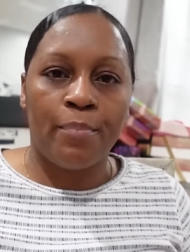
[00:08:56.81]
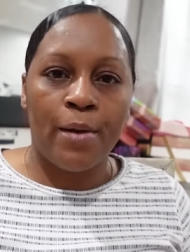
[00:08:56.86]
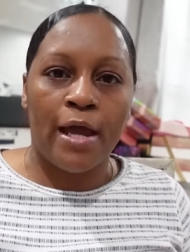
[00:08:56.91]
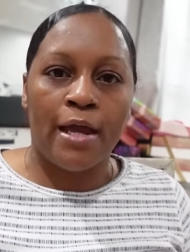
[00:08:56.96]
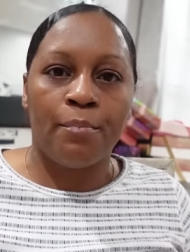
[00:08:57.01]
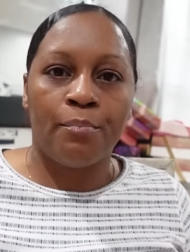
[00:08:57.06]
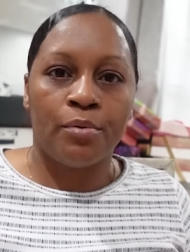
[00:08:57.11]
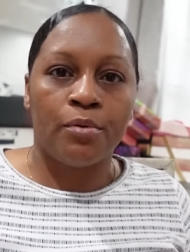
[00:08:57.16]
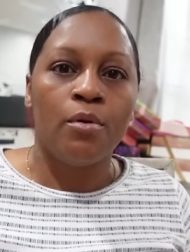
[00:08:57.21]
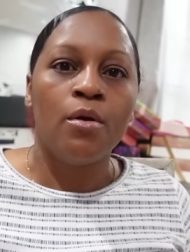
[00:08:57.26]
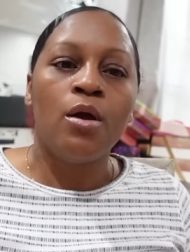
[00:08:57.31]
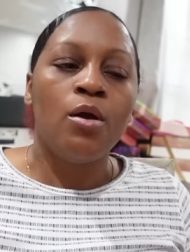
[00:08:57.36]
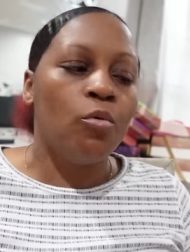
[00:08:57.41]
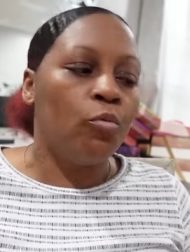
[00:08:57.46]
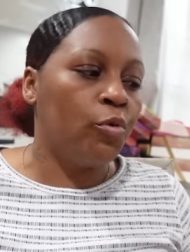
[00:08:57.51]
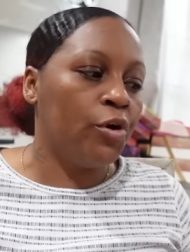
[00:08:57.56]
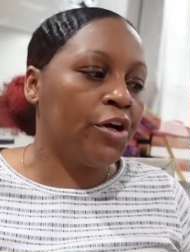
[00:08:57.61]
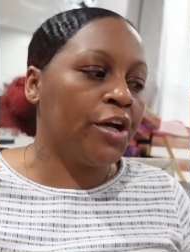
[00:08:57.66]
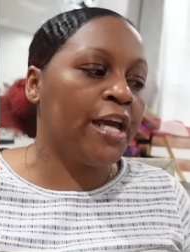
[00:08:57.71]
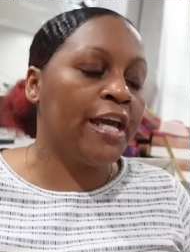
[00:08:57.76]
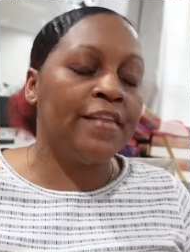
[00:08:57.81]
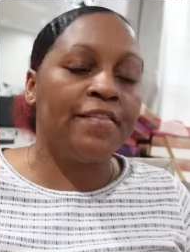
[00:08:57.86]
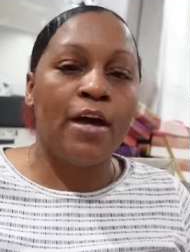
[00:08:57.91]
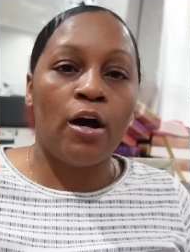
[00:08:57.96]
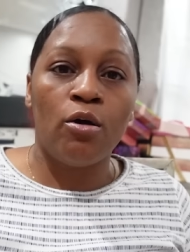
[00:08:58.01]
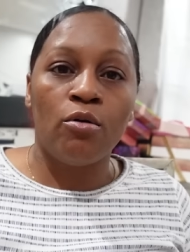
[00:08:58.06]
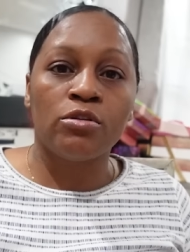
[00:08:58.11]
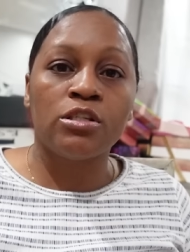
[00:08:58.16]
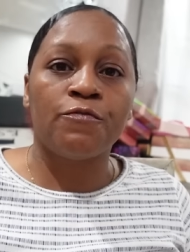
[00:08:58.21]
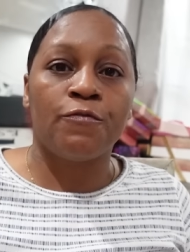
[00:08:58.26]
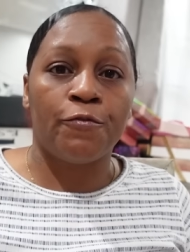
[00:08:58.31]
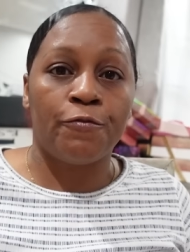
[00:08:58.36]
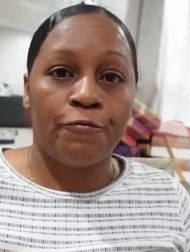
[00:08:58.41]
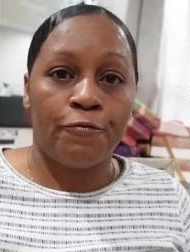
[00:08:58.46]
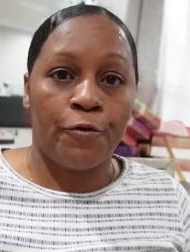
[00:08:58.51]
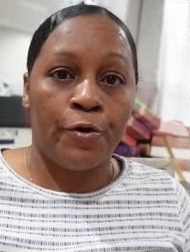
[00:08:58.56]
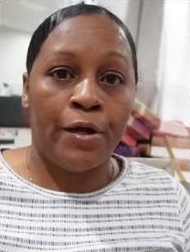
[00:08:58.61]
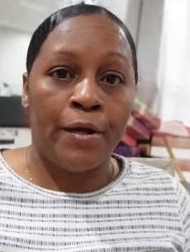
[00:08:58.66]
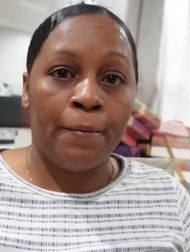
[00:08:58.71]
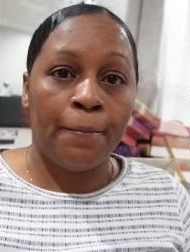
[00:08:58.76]
paper. We'll get those for
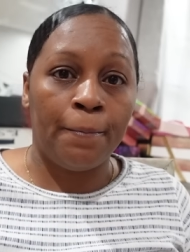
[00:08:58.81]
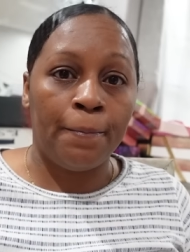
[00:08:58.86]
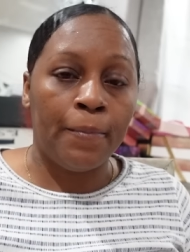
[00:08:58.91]
free.